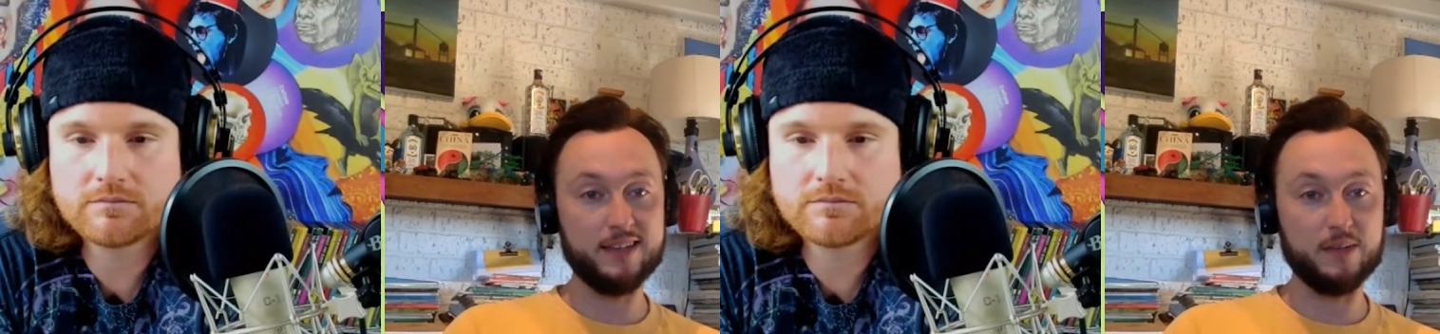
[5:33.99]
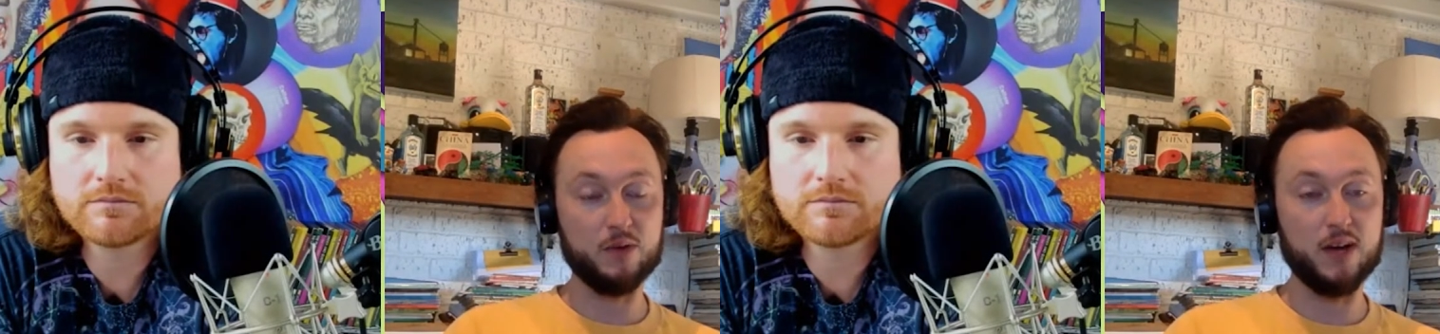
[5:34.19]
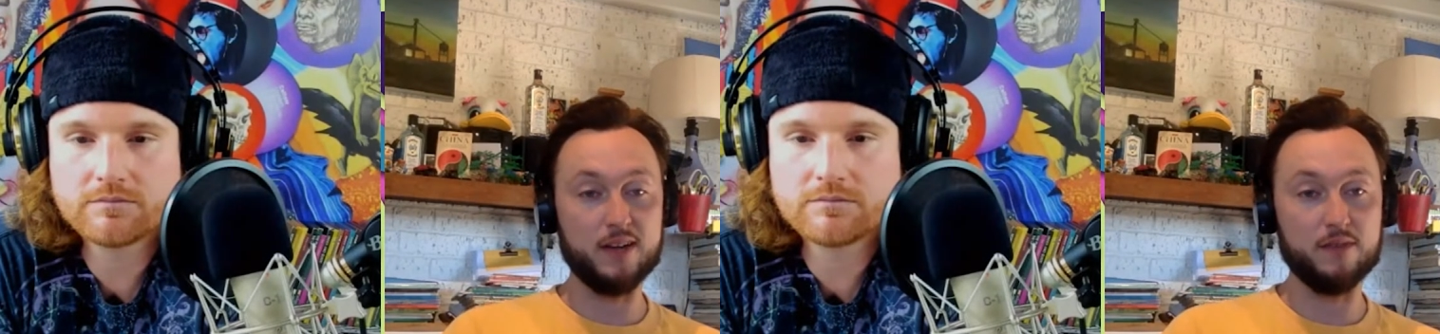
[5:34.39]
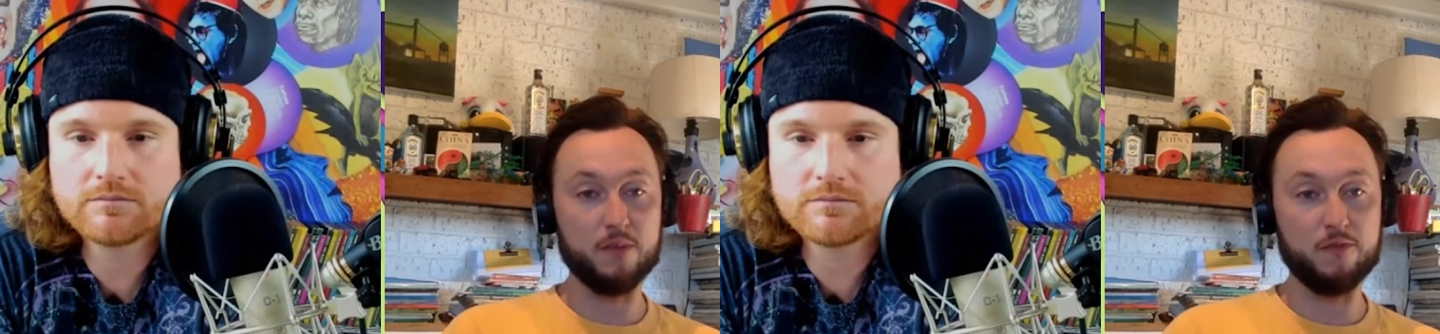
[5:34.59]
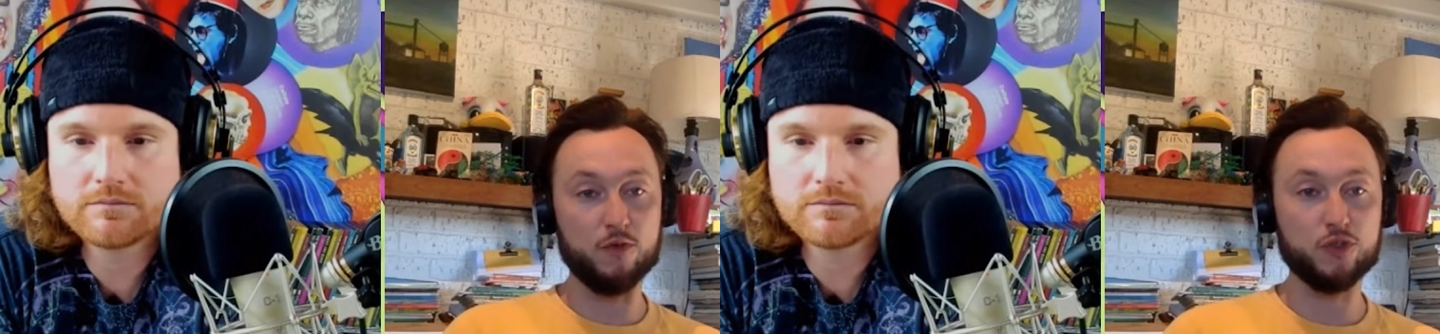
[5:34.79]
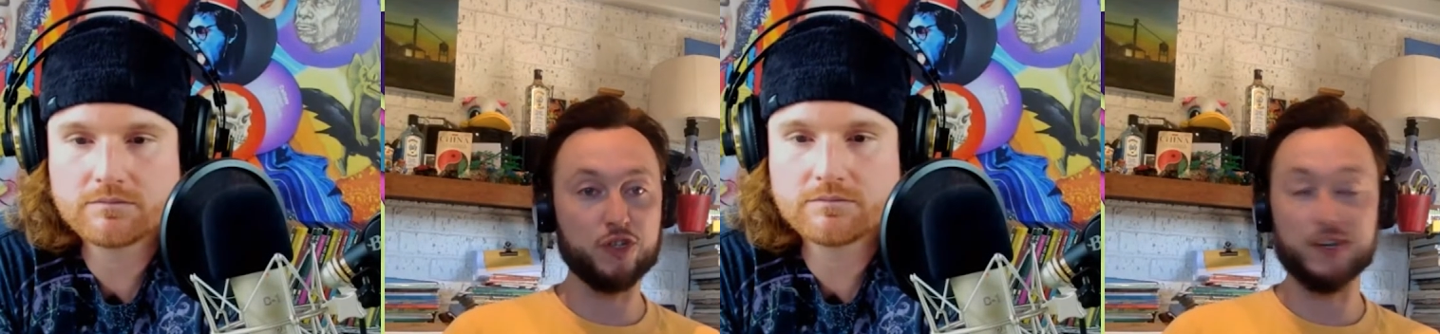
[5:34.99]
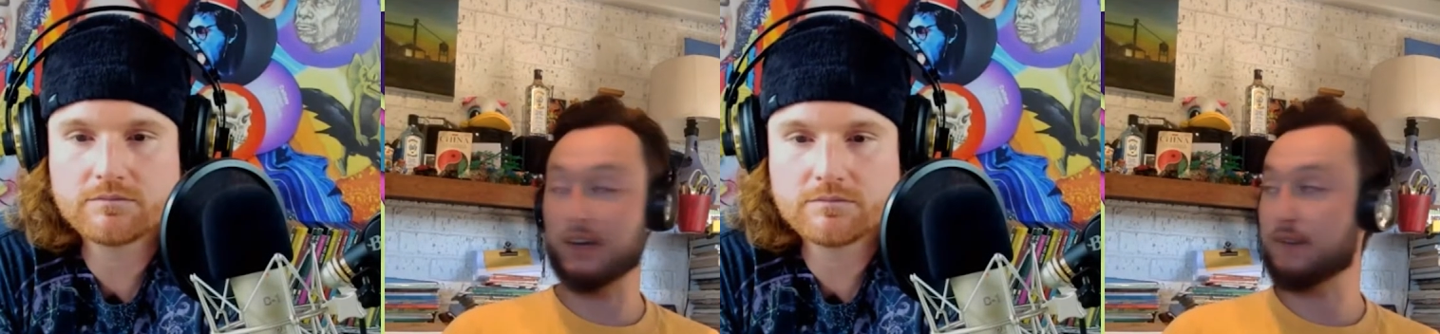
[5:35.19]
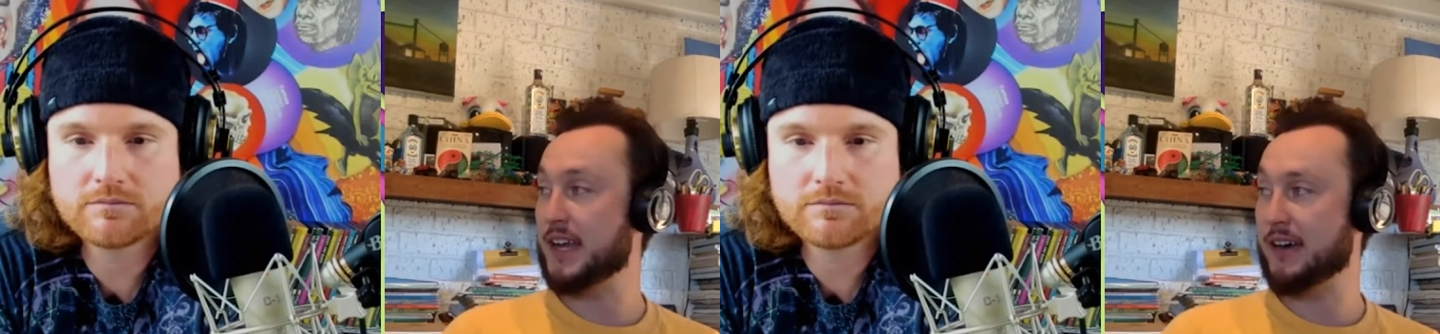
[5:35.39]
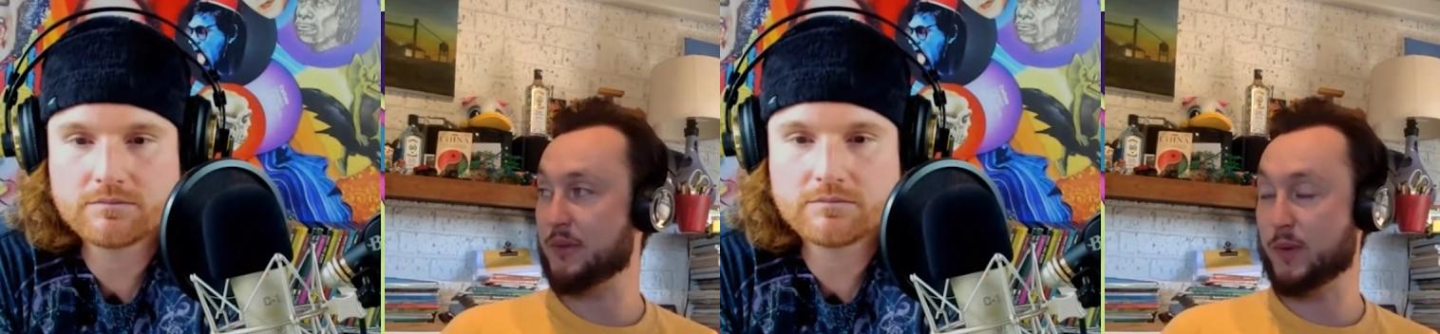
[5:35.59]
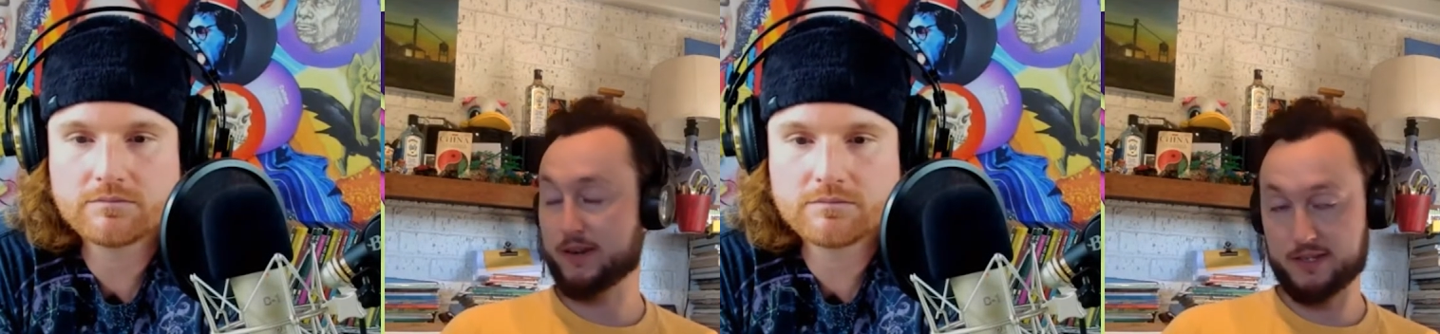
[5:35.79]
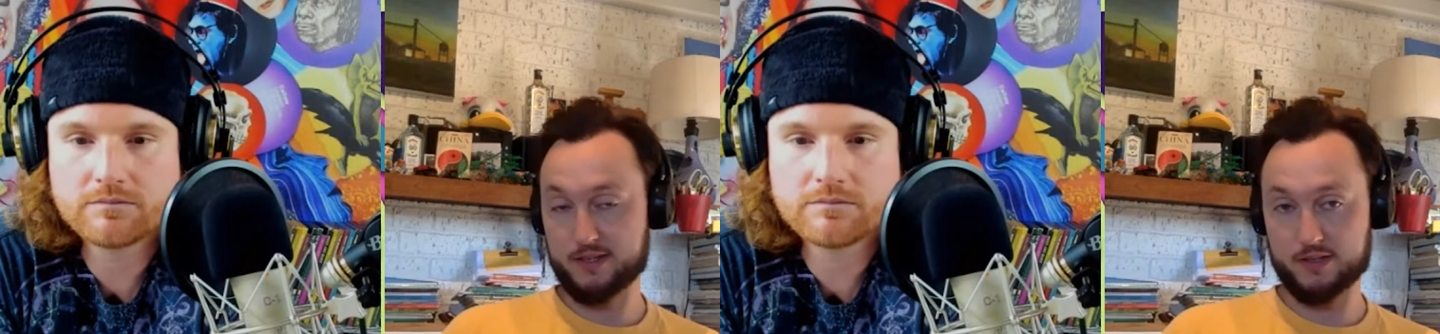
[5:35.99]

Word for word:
Speaker 1: I'm kind of unfortunate enough now that we're